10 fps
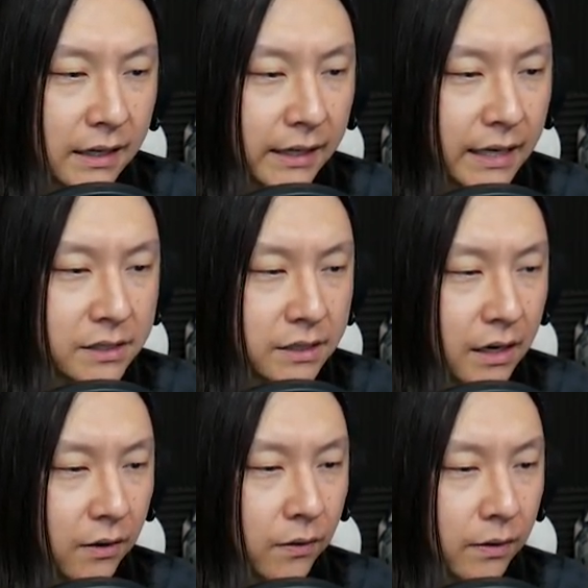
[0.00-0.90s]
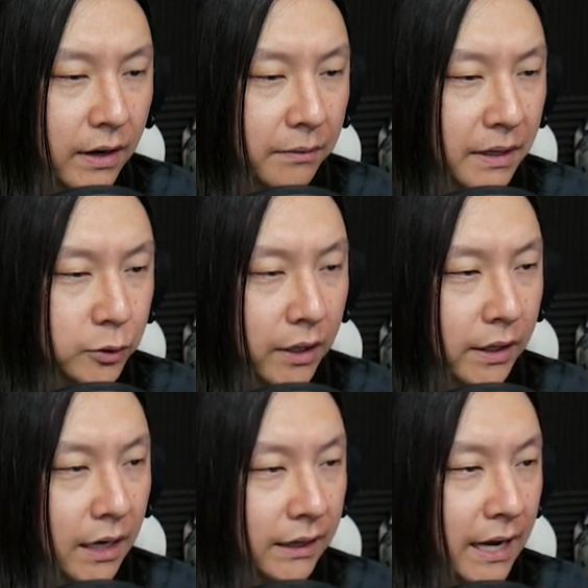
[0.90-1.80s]
I guess so. Well, I'm not trying
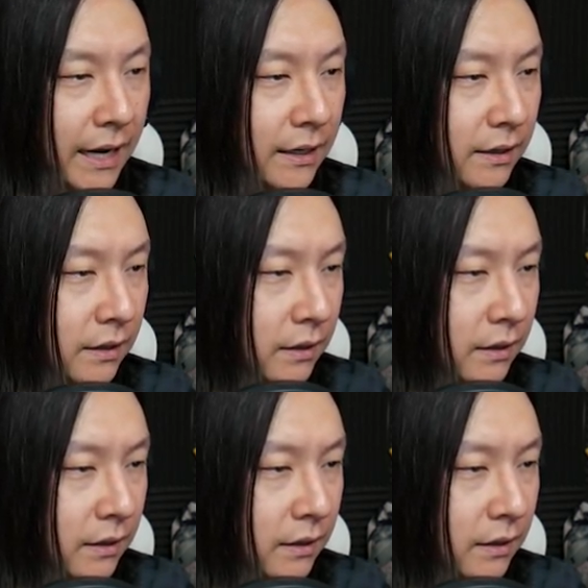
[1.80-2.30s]
to cut that.